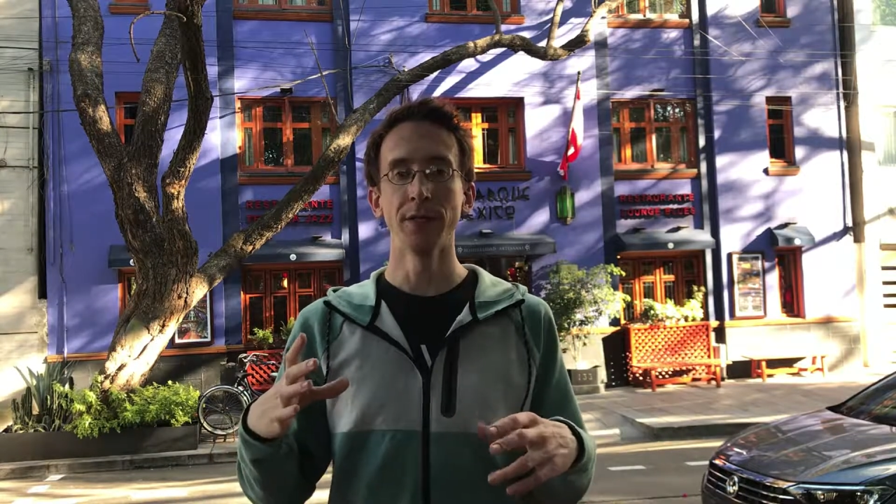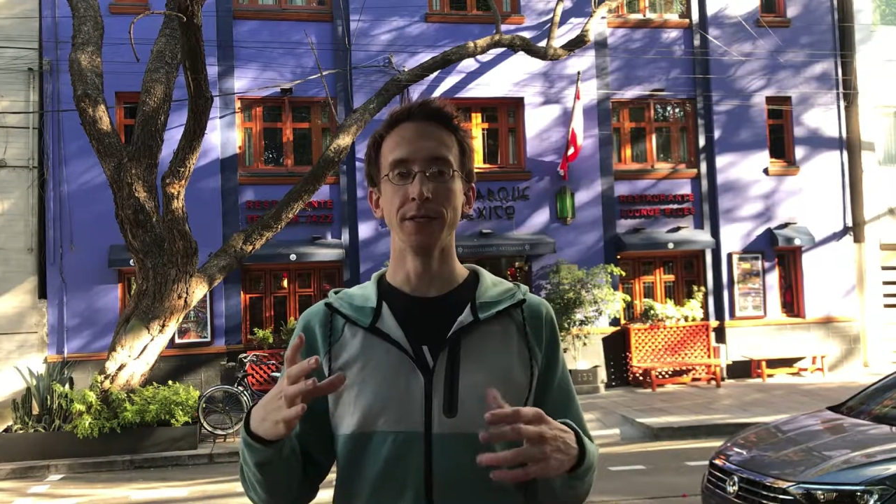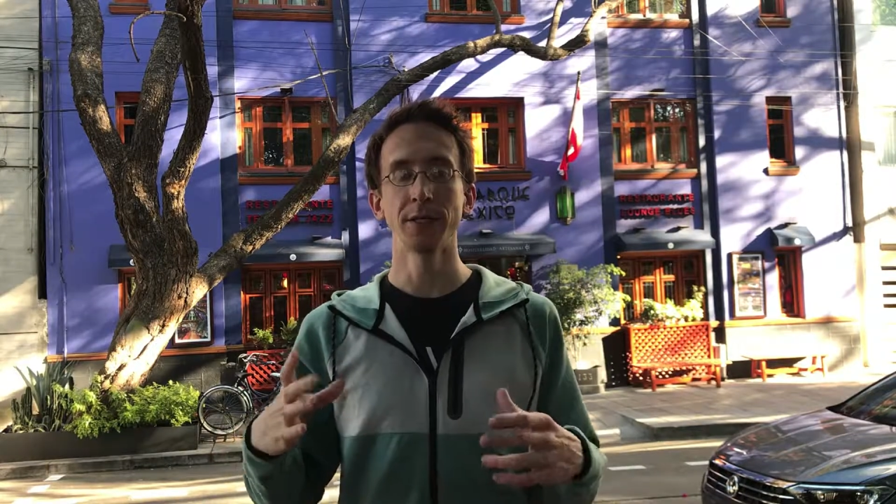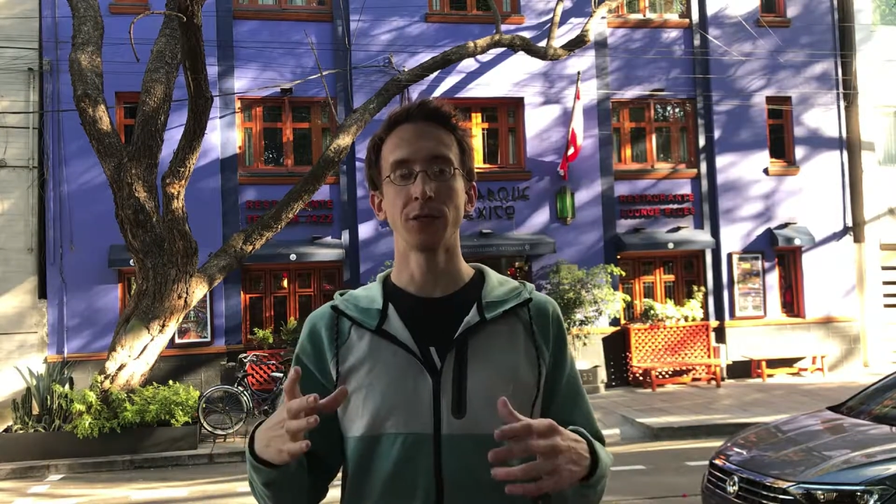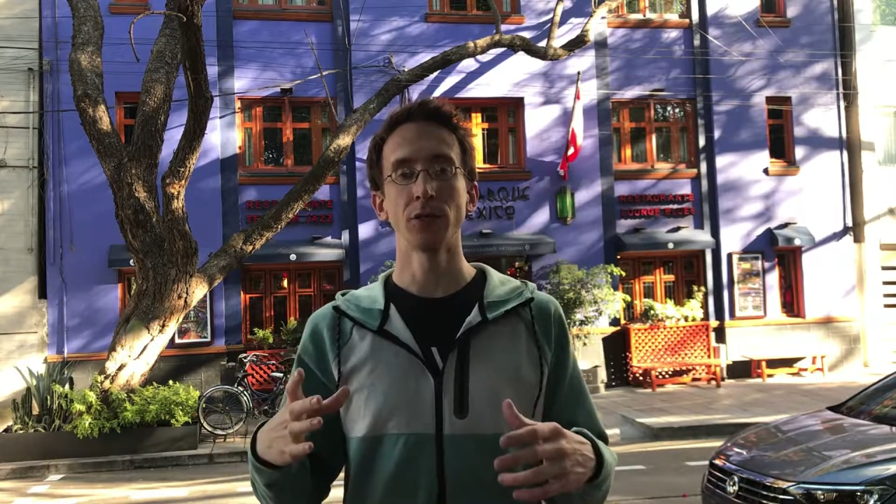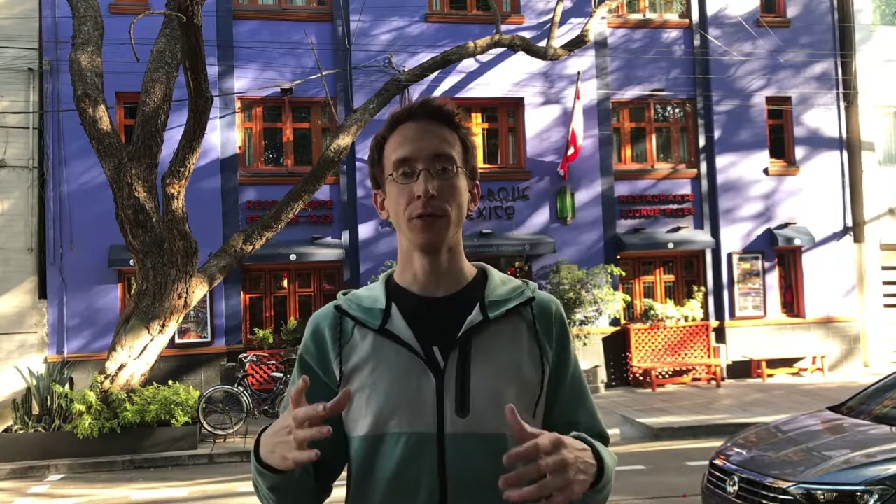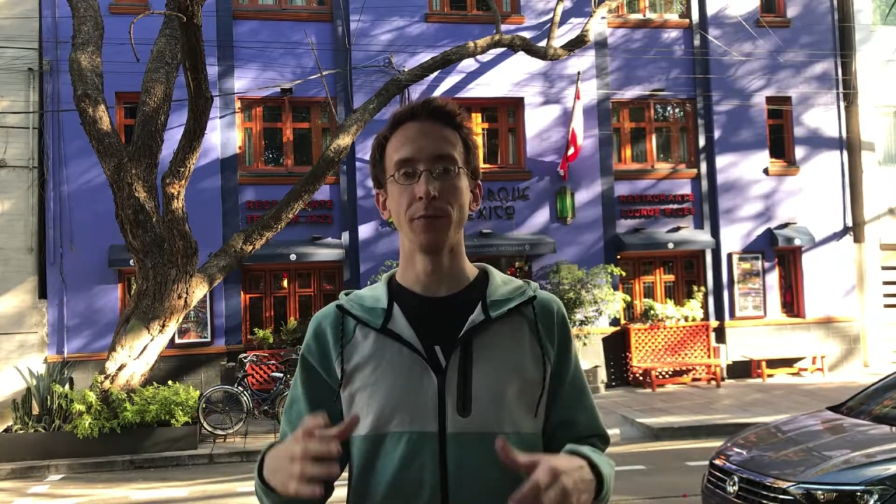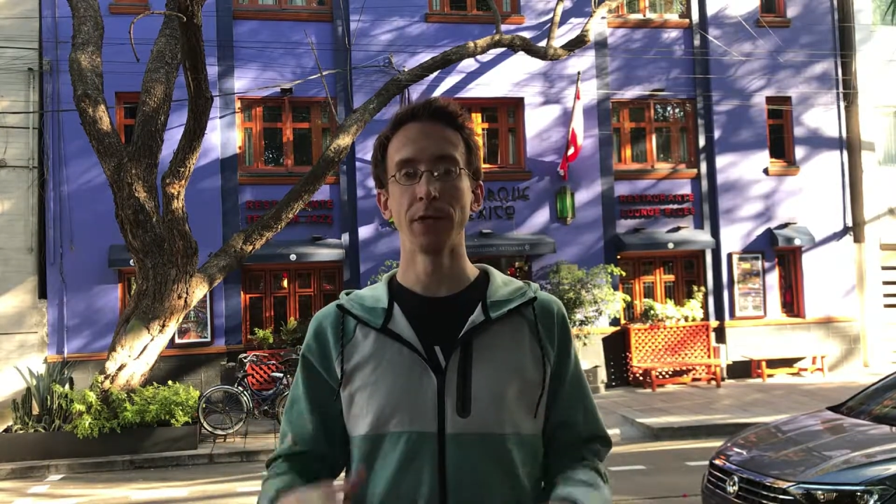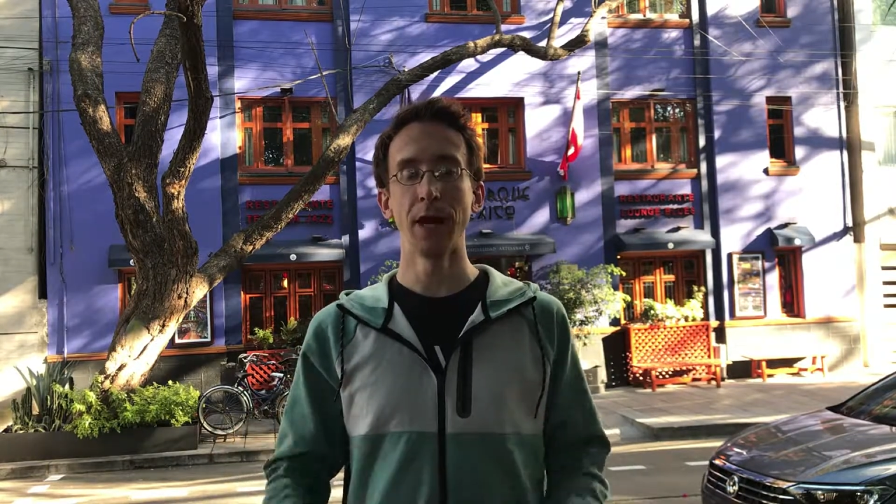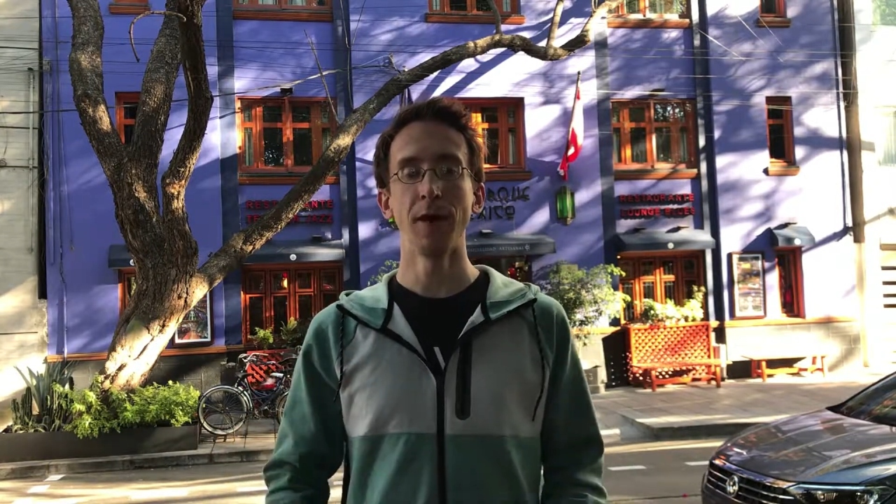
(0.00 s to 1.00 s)
is
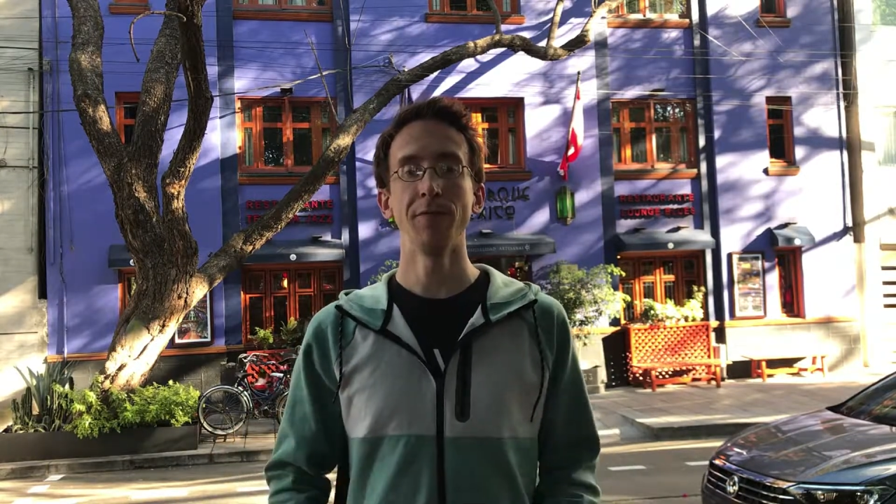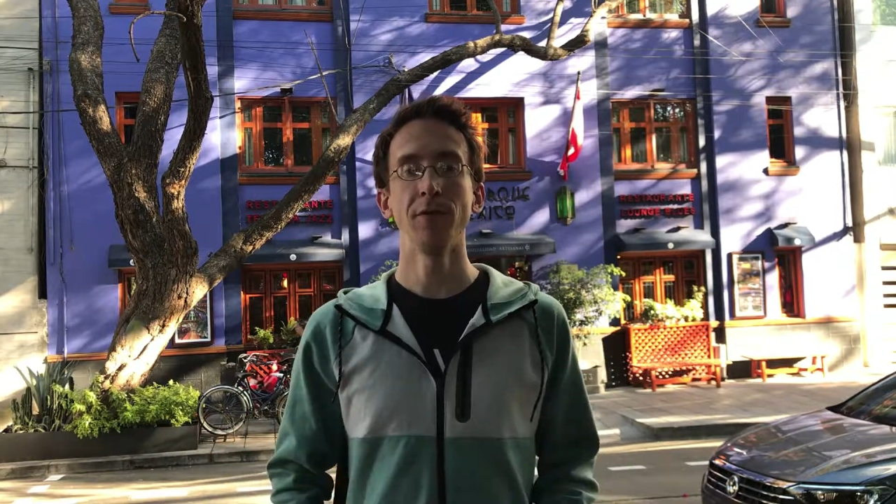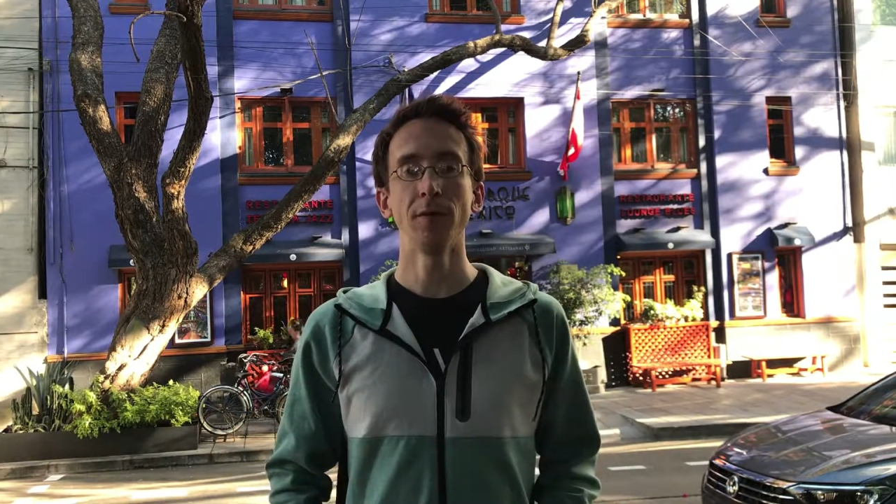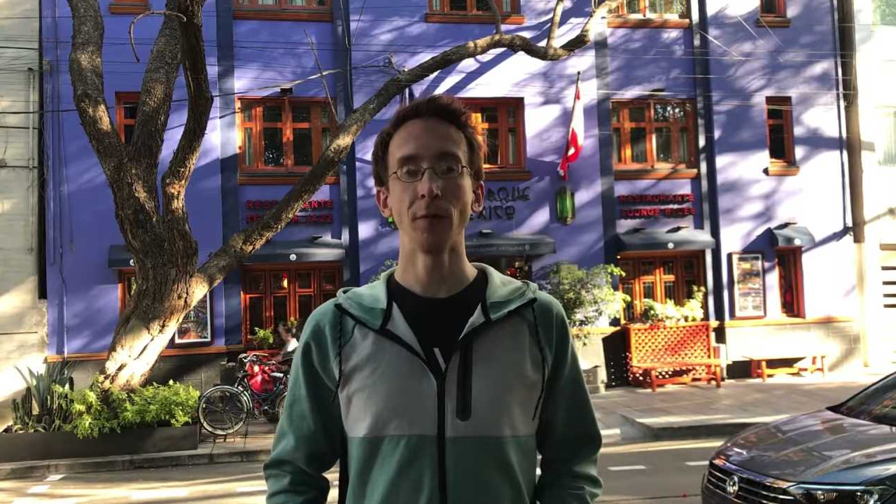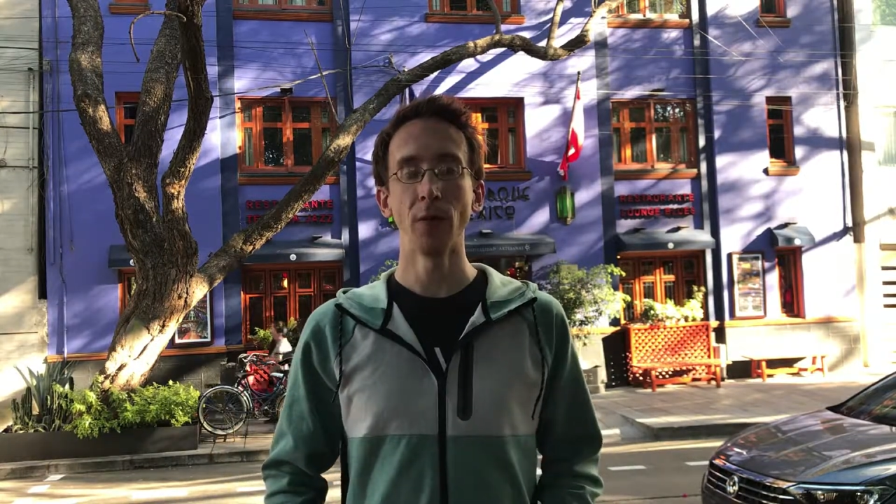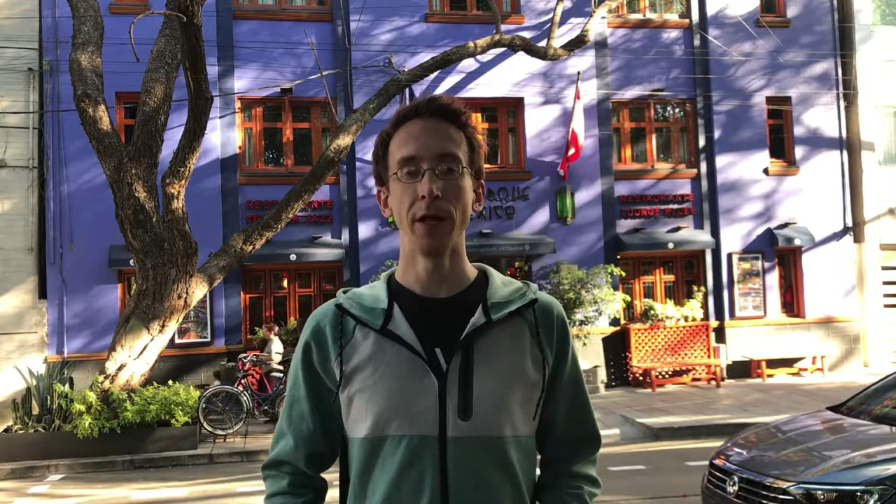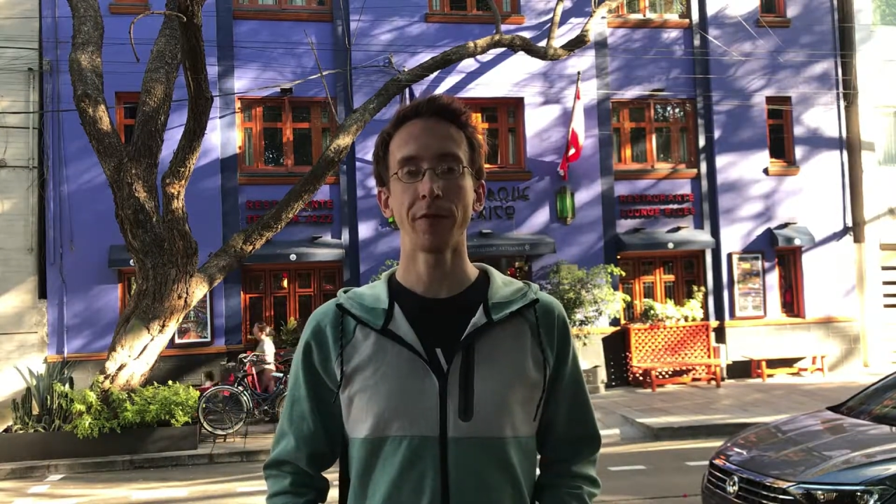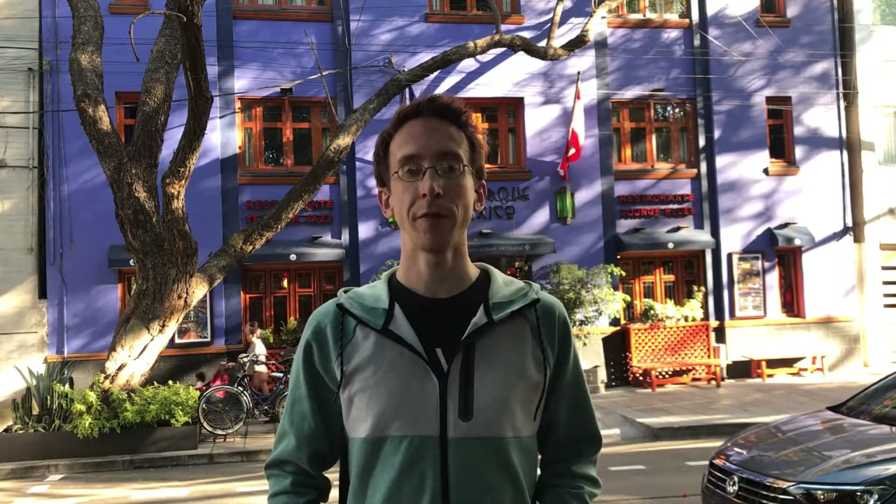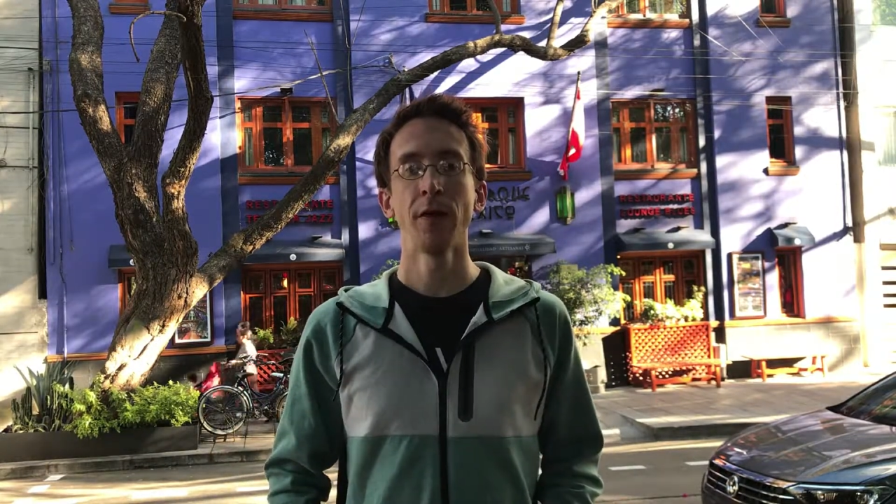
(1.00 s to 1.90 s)
extremely helpful with